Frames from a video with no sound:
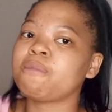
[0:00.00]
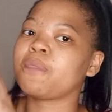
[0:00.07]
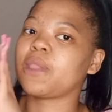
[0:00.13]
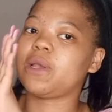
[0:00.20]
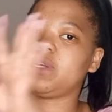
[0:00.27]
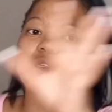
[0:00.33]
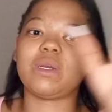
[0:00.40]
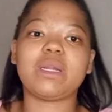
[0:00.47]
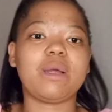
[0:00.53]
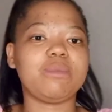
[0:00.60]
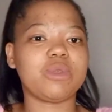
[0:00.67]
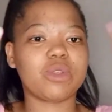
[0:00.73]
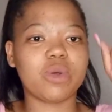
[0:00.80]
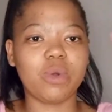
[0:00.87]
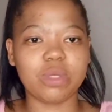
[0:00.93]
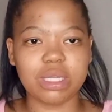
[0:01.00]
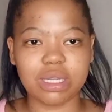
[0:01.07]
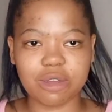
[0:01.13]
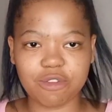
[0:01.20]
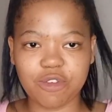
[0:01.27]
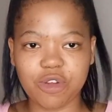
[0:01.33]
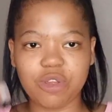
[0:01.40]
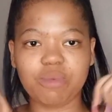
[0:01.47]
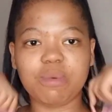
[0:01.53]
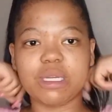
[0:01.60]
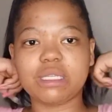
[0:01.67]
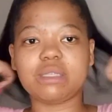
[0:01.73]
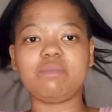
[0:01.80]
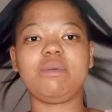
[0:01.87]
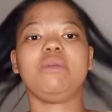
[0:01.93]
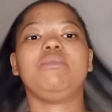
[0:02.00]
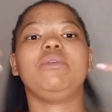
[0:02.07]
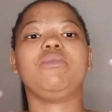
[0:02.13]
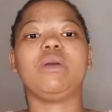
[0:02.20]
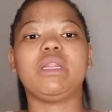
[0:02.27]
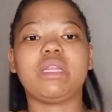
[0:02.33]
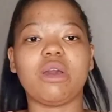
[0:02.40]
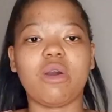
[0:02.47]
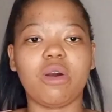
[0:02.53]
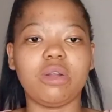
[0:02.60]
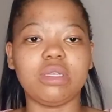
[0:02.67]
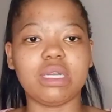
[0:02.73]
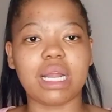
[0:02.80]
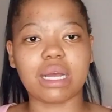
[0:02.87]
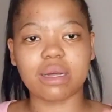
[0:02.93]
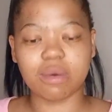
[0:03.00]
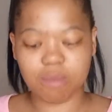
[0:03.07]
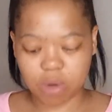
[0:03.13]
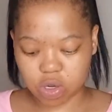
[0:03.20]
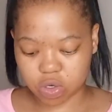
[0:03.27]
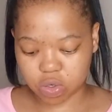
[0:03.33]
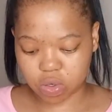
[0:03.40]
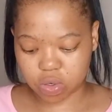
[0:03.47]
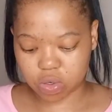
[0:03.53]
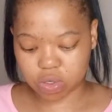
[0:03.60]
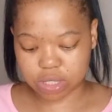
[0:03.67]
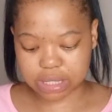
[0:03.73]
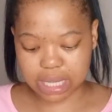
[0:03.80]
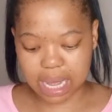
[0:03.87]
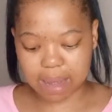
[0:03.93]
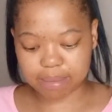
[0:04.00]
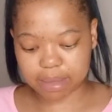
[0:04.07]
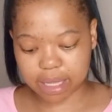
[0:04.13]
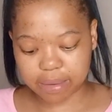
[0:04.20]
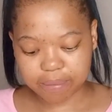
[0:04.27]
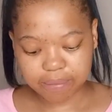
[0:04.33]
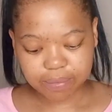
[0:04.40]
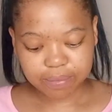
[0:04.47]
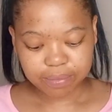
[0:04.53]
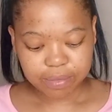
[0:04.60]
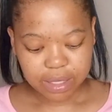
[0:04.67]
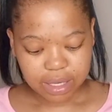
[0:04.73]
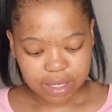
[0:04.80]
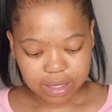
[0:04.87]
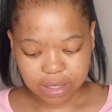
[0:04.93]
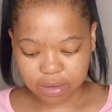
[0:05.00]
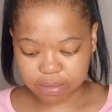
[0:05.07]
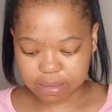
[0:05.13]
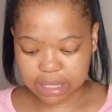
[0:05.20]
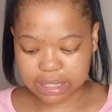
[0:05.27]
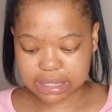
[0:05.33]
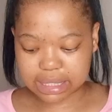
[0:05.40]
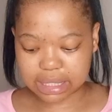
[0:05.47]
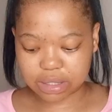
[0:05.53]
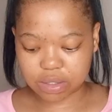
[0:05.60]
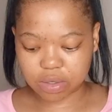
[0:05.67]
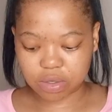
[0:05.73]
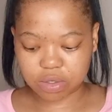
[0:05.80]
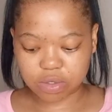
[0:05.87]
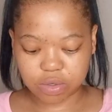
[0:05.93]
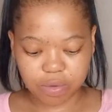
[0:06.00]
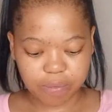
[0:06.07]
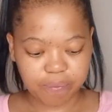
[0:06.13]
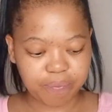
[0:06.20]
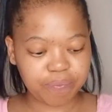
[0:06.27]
because right now I'm just holding them for you, but maybe when they're on like a model or something, they'll make sense also.